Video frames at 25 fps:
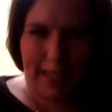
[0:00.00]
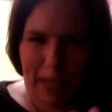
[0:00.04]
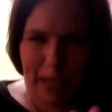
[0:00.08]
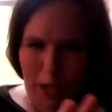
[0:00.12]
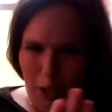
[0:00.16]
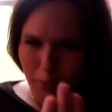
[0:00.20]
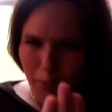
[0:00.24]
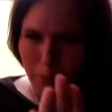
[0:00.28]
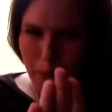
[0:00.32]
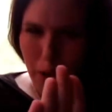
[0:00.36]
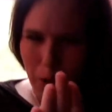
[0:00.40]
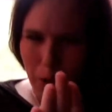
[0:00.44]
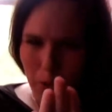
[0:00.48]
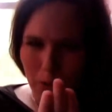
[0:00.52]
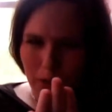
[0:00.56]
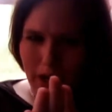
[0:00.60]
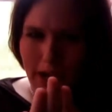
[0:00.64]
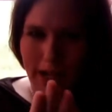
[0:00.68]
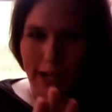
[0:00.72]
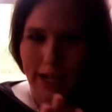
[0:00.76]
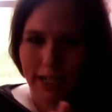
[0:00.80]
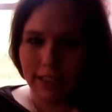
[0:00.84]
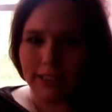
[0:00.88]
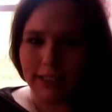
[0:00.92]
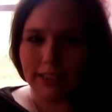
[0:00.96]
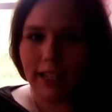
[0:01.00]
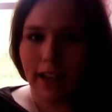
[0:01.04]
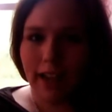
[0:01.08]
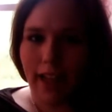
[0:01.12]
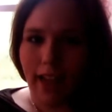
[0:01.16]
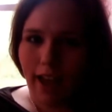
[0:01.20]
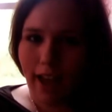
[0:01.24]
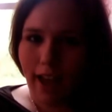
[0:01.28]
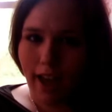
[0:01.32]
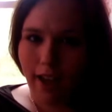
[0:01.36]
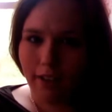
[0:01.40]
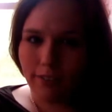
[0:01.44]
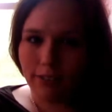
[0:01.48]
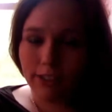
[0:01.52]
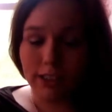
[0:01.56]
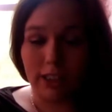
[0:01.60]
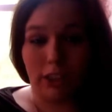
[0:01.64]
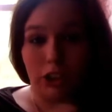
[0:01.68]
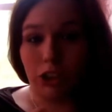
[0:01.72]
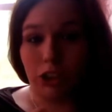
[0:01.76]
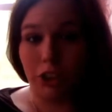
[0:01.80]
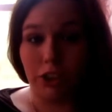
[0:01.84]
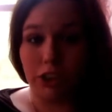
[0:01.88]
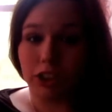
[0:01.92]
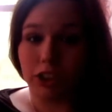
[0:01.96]
tailbone, I guess, that I have. So
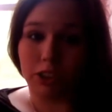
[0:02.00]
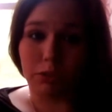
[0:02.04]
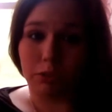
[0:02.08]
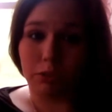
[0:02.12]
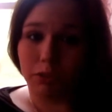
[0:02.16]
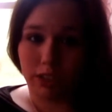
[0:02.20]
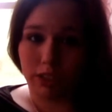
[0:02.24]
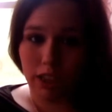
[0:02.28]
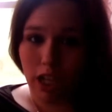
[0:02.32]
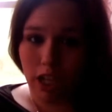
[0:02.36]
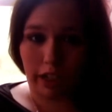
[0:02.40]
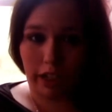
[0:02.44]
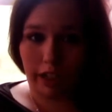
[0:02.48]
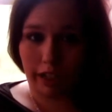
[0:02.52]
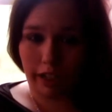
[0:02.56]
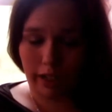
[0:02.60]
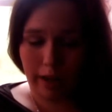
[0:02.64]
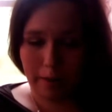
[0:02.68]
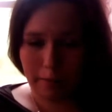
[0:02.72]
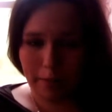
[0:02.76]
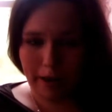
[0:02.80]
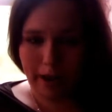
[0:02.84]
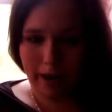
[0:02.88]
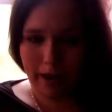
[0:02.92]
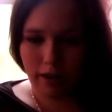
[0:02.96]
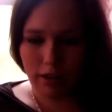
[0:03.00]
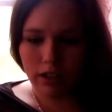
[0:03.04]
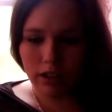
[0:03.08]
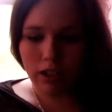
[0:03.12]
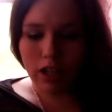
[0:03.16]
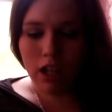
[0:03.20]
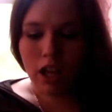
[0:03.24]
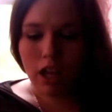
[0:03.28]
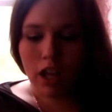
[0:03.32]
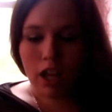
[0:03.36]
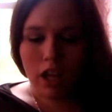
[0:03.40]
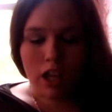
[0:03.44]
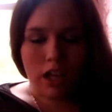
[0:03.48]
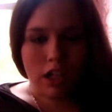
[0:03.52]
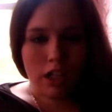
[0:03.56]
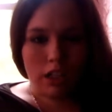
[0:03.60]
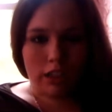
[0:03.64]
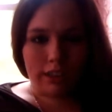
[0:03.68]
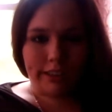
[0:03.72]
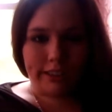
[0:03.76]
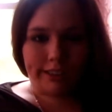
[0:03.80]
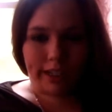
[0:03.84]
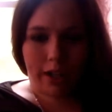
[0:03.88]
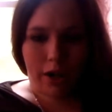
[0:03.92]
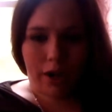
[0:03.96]
she just was not going to come out.
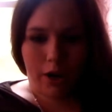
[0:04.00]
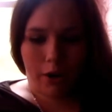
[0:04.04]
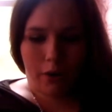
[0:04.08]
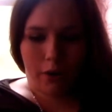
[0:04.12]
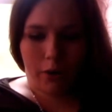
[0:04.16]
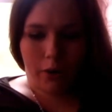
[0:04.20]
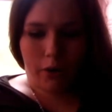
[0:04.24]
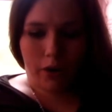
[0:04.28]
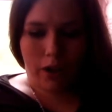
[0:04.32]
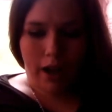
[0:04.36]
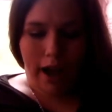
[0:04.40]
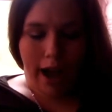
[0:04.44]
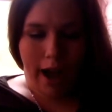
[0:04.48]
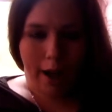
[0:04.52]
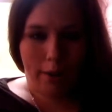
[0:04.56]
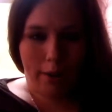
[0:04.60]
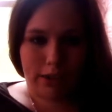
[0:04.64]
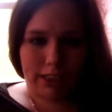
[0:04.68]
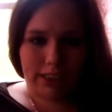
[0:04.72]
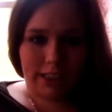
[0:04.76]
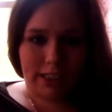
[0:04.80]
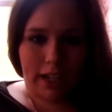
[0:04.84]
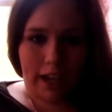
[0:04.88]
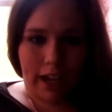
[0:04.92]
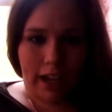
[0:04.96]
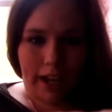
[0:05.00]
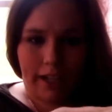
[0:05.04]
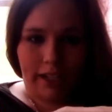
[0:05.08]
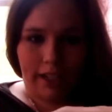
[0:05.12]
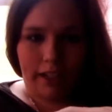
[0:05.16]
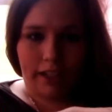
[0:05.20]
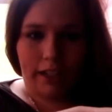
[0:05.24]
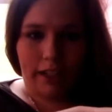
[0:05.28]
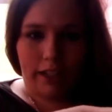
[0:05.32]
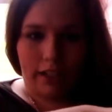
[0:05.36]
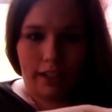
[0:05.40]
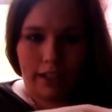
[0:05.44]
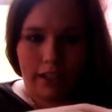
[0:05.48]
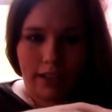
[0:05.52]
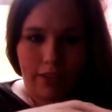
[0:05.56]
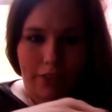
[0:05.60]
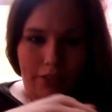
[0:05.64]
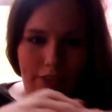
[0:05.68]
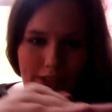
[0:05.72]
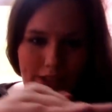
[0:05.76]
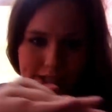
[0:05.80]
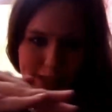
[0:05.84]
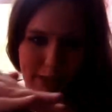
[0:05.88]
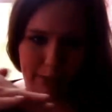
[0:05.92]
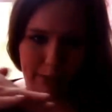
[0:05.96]
So I was cut
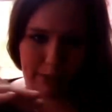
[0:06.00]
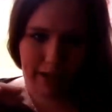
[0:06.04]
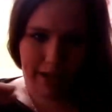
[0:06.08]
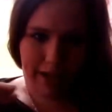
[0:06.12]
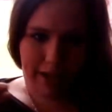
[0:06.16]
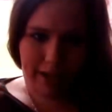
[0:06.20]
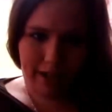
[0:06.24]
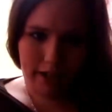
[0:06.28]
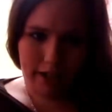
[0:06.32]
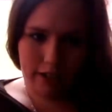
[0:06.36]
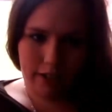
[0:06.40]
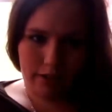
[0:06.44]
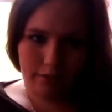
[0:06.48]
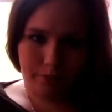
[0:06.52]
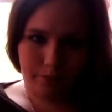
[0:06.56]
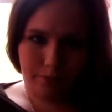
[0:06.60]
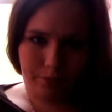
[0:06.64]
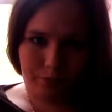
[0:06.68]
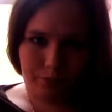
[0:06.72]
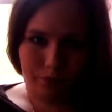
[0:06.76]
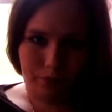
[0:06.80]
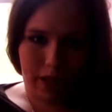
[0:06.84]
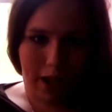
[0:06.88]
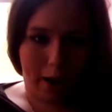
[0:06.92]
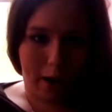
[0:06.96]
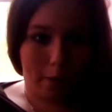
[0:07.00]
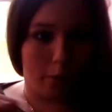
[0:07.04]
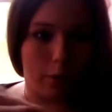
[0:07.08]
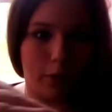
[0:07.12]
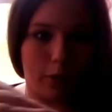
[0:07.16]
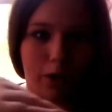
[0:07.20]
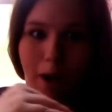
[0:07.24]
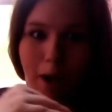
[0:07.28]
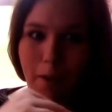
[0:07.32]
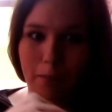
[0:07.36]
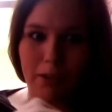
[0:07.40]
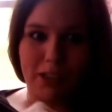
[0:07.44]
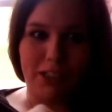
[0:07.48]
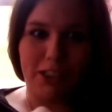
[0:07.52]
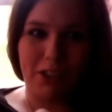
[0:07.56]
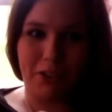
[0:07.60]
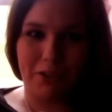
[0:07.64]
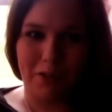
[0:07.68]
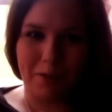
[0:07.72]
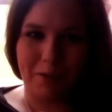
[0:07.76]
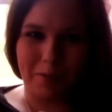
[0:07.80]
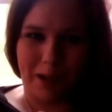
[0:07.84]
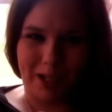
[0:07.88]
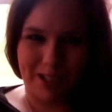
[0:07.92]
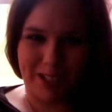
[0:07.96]
this way. I will not be
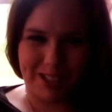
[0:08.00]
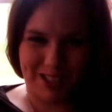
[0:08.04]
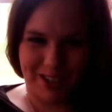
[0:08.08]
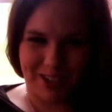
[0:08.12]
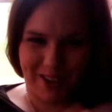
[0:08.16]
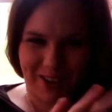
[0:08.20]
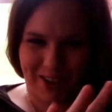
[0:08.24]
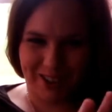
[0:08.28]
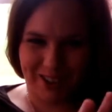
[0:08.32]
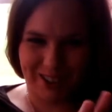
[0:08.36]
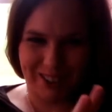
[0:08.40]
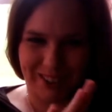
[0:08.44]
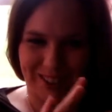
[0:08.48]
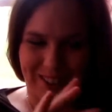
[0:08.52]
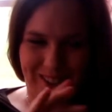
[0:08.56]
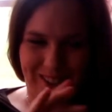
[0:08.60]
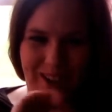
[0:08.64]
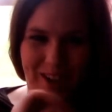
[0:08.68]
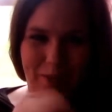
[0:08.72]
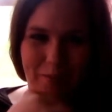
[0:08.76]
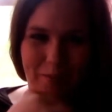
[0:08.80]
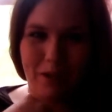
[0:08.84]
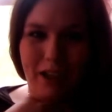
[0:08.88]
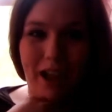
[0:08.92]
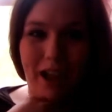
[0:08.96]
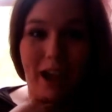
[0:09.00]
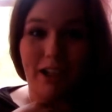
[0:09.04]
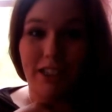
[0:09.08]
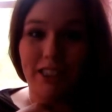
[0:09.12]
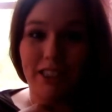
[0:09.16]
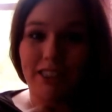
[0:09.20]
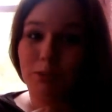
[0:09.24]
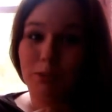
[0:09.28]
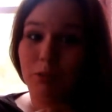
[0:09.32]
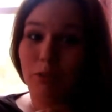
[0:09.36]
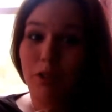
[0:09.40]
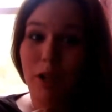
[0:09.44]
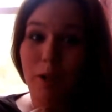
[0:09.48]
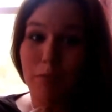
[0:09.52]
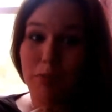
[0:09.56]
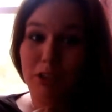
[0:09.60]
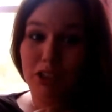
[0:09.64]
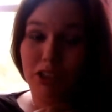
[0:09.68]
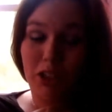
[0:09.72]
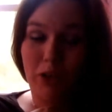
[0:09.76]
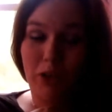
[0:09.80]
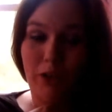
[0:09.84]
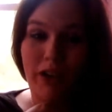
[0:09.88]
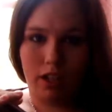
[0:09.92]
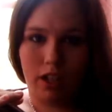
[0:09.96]
showing my scar, sorry, but I just will not be
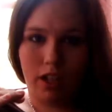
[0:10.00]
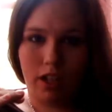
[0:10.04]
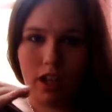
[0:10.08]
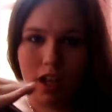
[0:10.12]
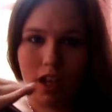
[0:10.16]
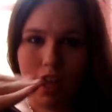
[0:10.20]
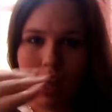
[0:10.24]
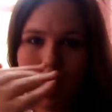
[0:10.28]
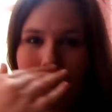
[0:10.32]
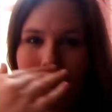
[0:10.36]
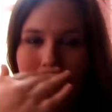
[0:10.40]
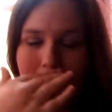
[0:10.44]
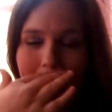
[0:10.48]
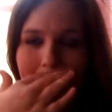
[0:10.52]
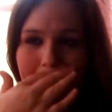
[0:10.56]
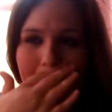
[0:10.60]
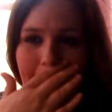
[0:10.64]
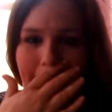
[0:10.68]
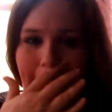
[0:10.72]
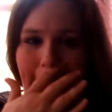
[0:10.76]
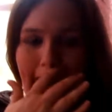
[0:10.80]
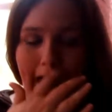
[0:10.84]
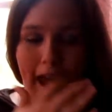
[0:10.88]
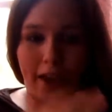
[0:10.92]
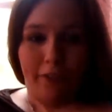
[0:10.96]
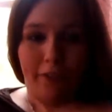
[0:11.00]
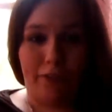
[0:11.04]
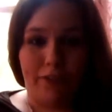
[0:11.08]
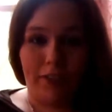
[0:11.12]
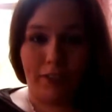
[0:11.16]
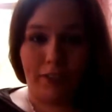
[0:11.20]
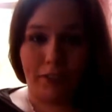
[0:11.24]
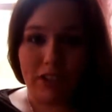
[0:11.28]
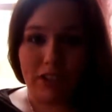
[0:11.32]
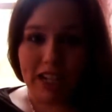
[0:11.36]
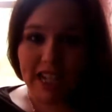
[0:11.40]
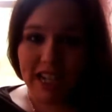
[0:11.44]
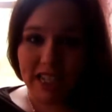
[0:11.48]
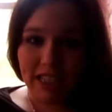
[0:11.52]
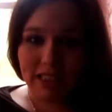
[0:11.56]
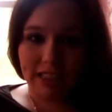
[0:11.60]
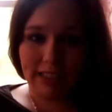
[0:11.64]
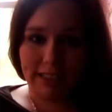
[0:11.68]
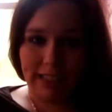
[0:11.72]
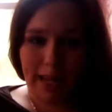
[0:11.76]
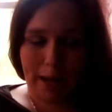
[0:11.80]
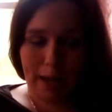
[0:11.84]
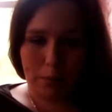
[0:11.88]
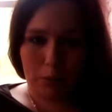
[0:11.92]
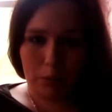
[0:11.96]
showing. And I had 15
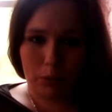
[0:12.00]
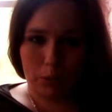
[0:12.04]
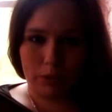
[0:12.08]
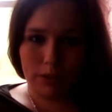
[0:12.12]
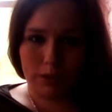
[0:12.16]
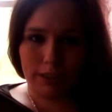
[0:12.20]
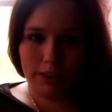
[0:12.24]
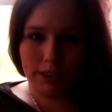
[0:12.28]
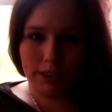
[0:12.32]
staples.